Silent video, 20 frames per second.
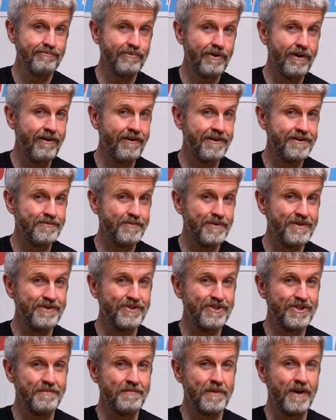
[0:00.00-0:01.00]
ride with the
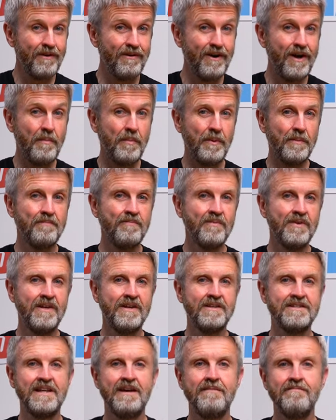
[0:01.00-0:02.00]
chin bar up
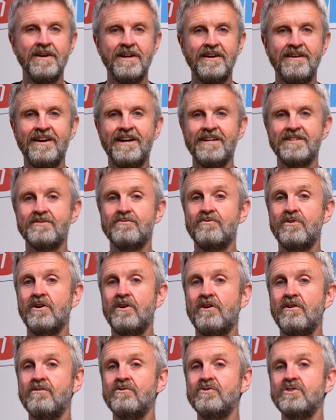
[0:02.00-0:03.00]
as that meant I had to
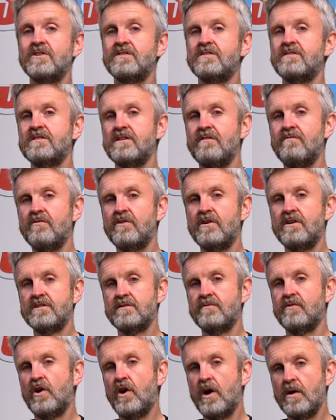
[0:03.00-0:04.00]
rely on just the sun
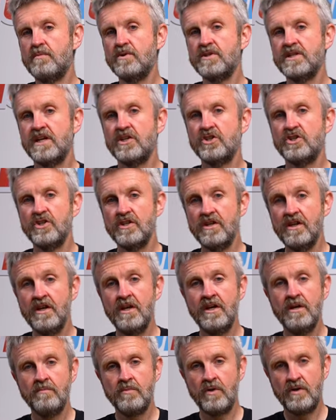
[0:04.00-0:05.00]
visor for eye protection.
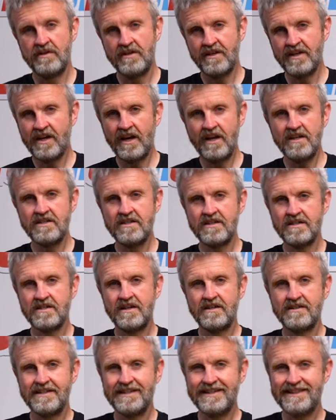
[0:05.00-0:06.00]
But on the occasions that
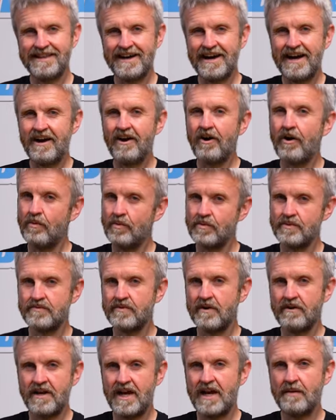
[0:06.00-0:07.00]
I did that, I was
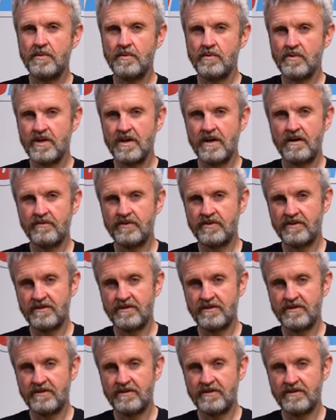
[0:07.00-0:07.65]
very happy with the RPHA